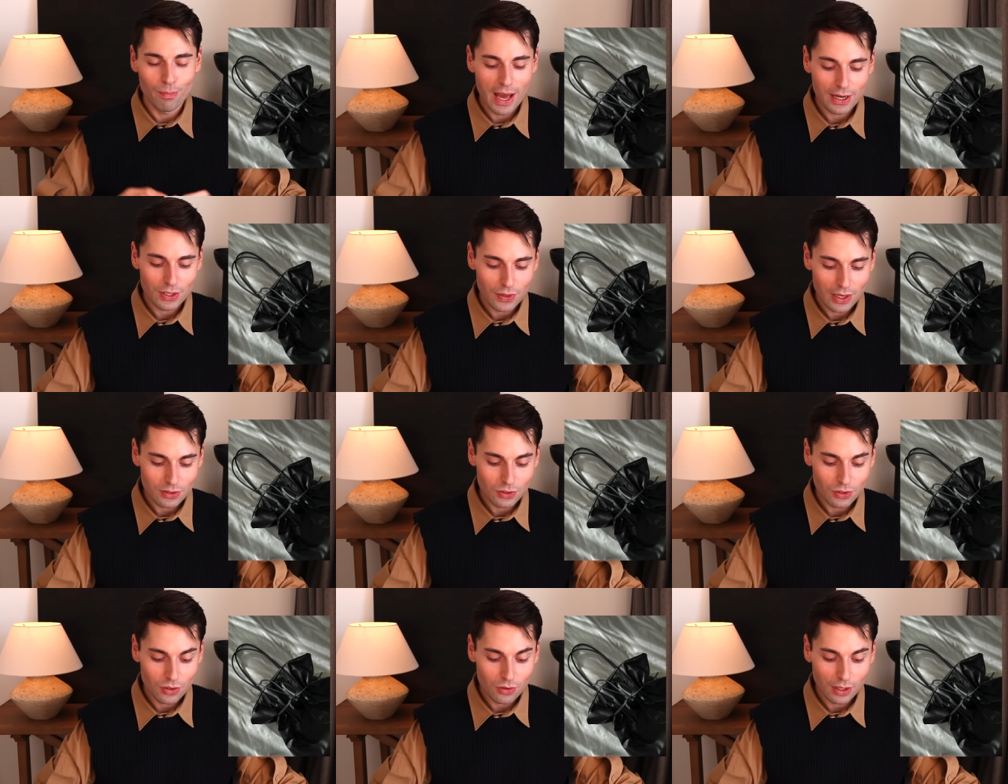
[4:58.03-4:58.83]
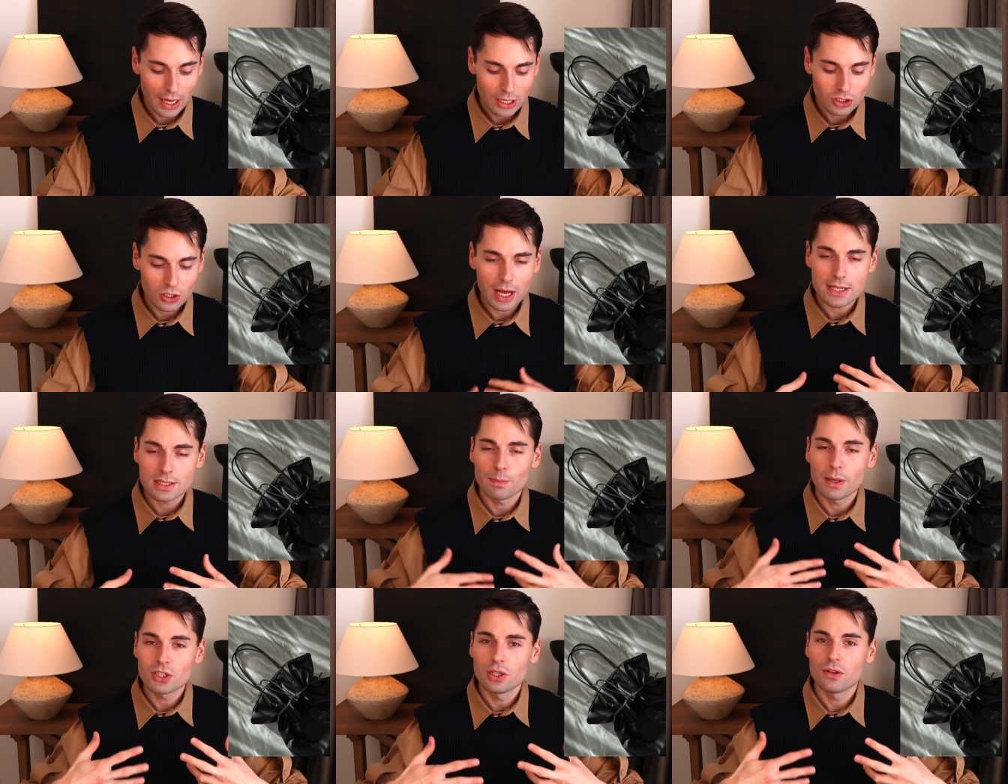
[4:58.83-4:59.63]
bag to add to your collection,
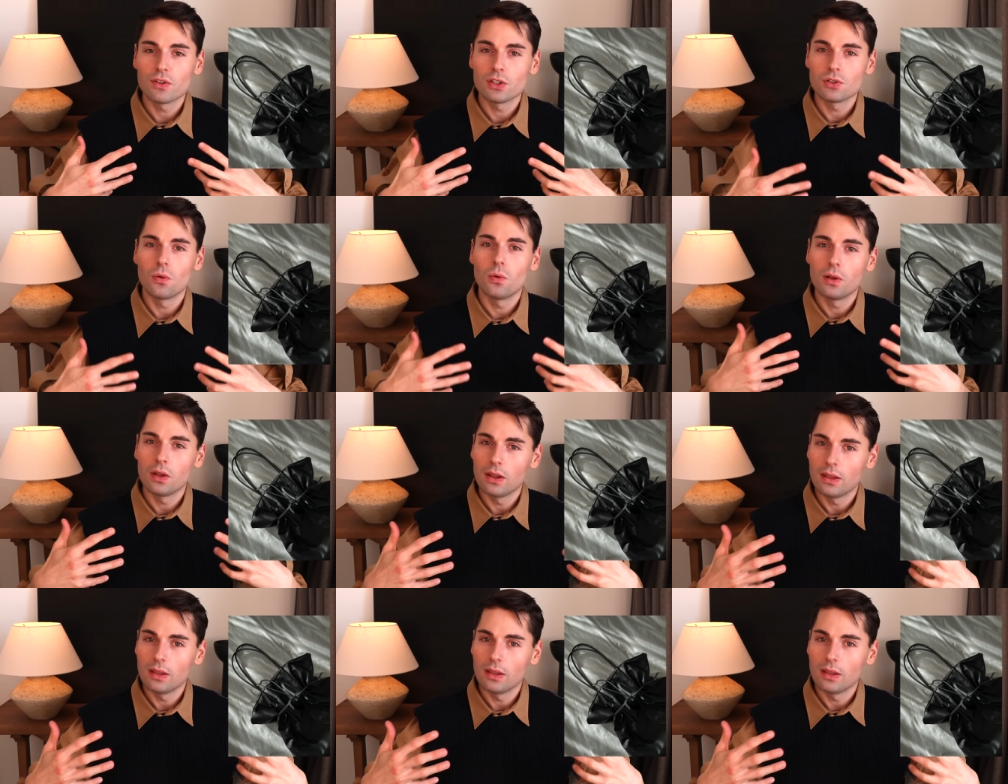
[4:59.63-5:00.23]
especially if you don't